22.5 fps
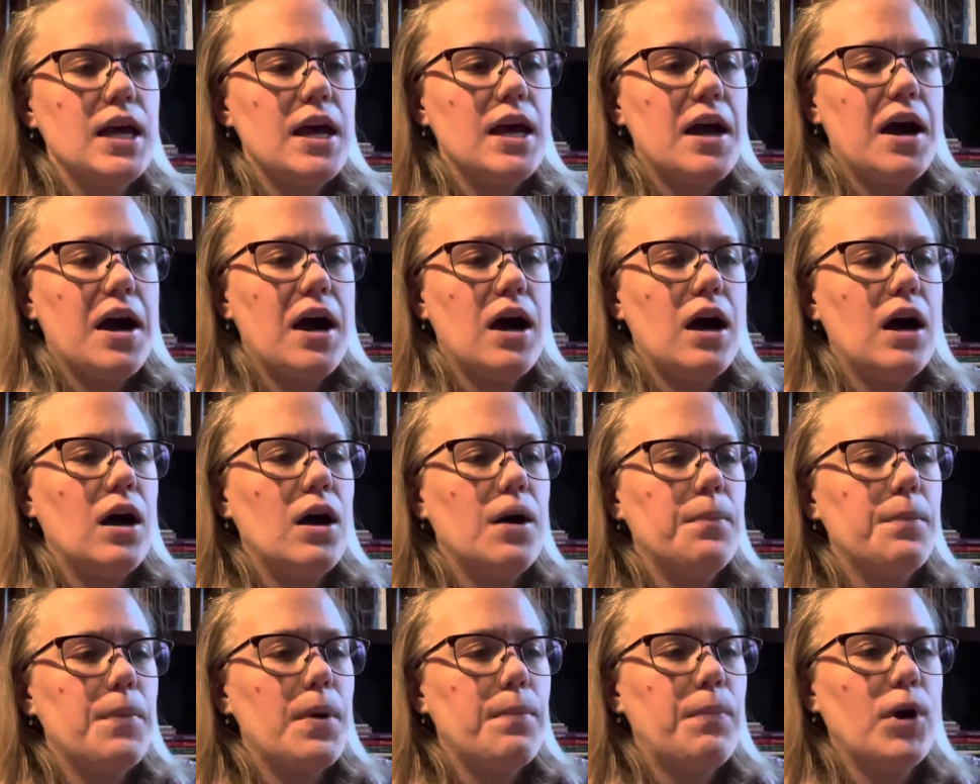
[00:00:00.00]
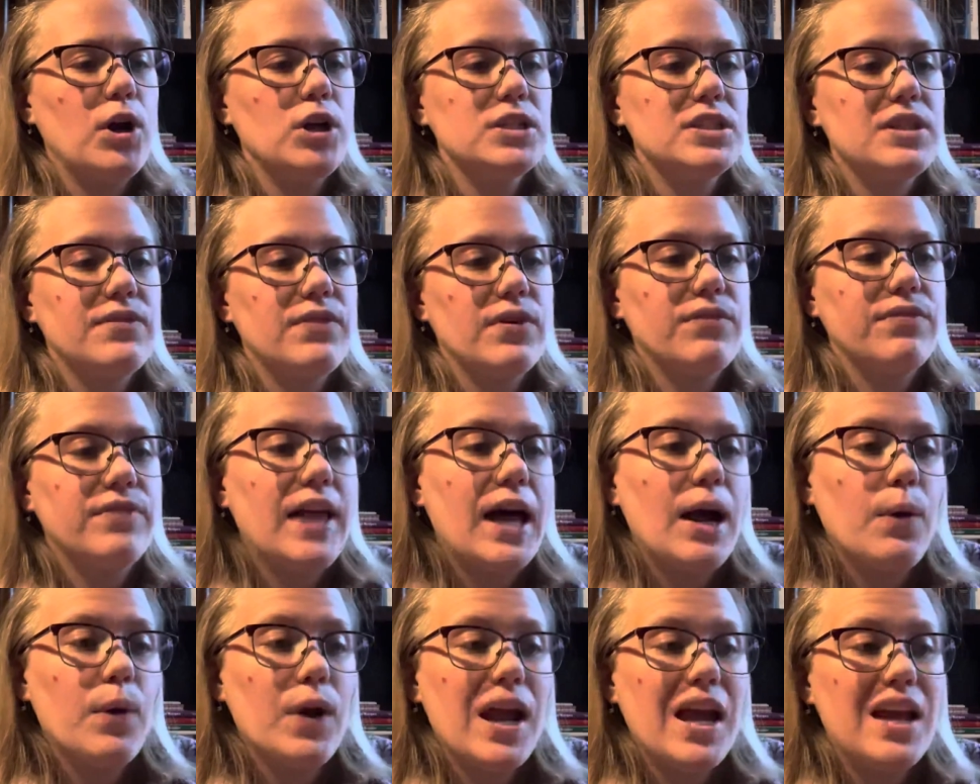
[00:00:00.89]
parts of a
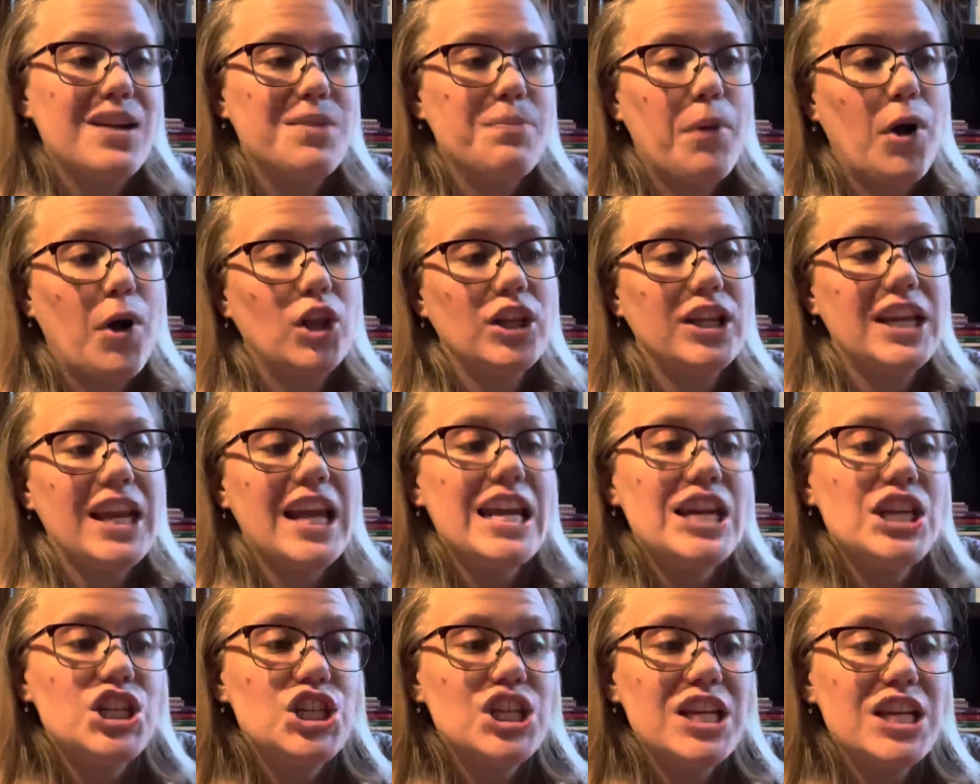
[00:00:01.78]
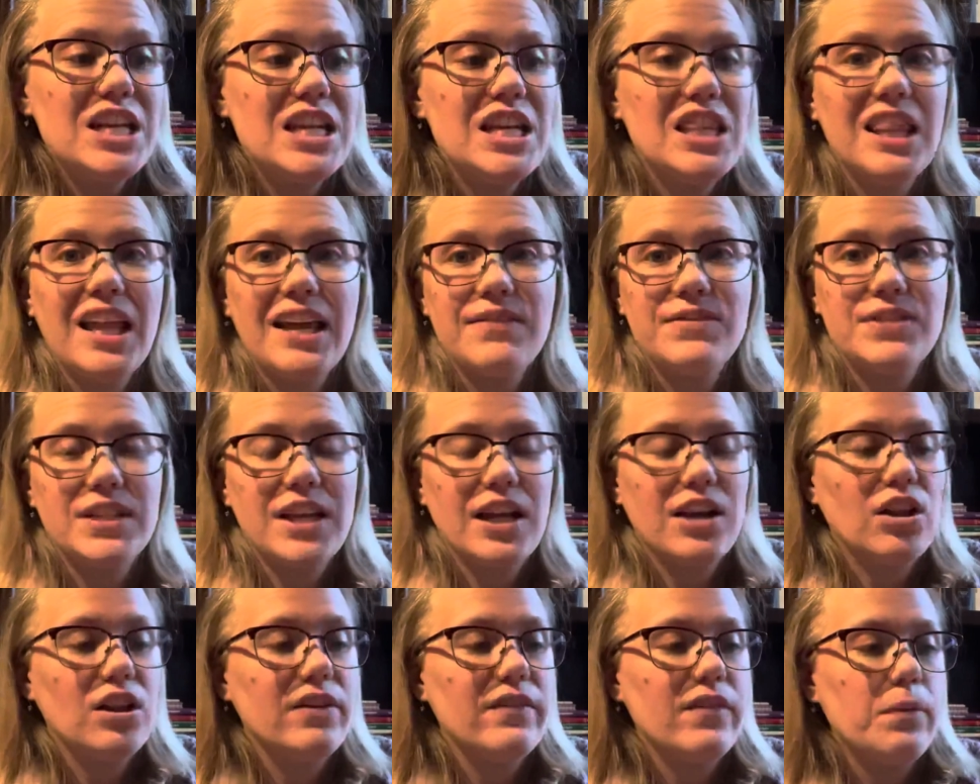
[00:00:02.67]
flower and pollination, life
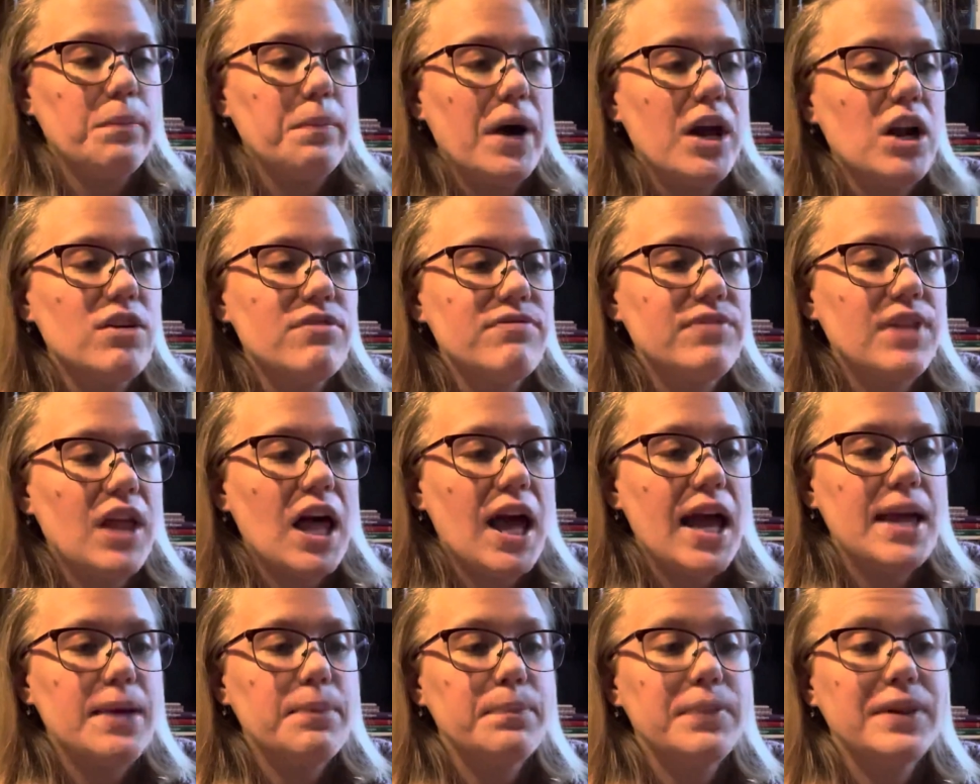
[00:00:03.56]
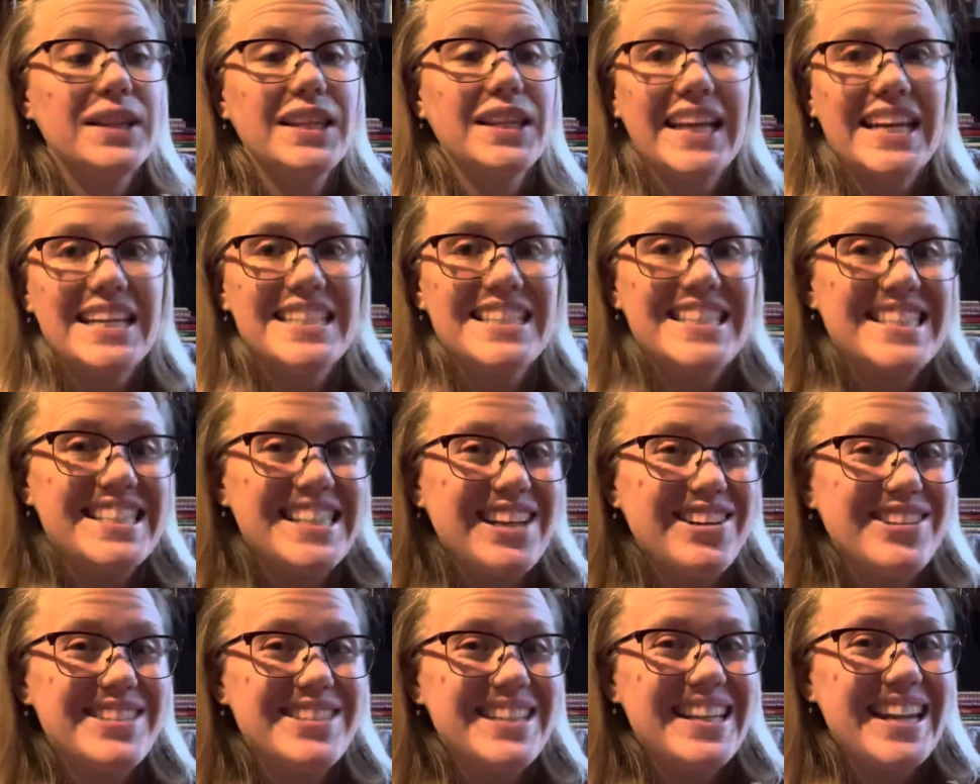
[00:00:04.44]
cycle of a butterfly, plant
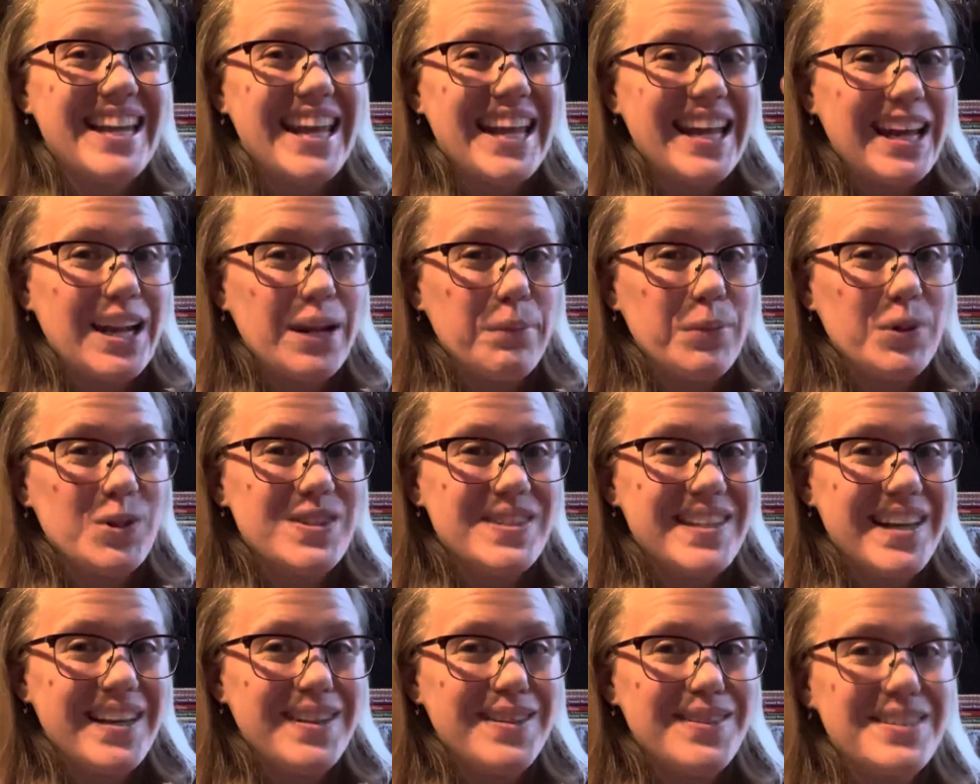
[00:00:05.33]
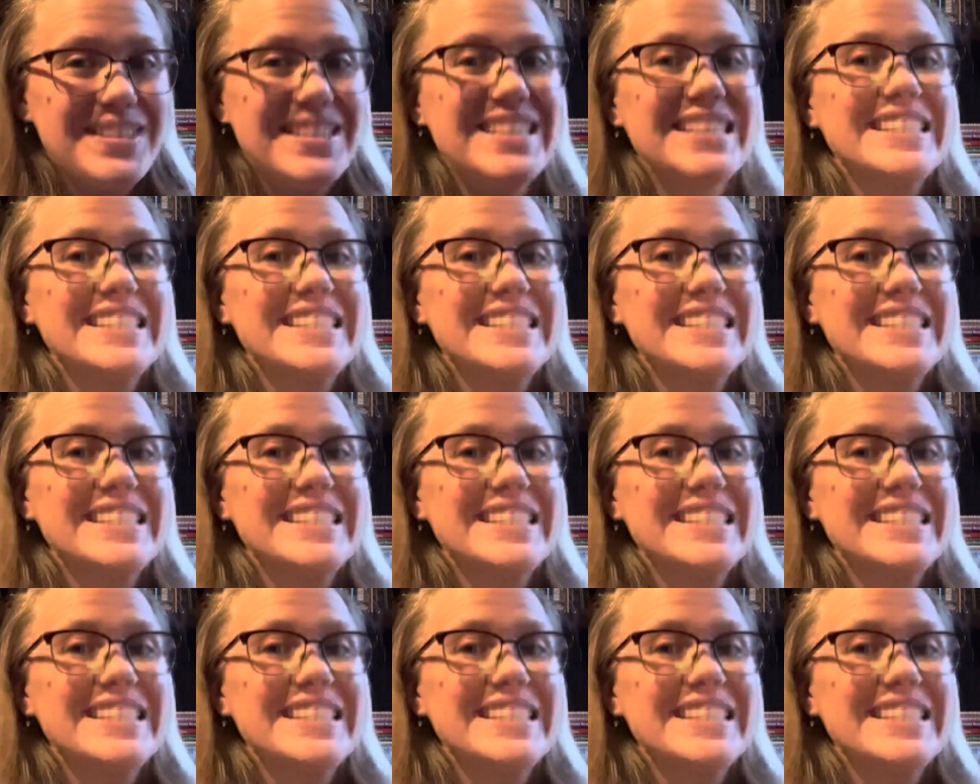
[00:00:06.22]
cells and animal cells.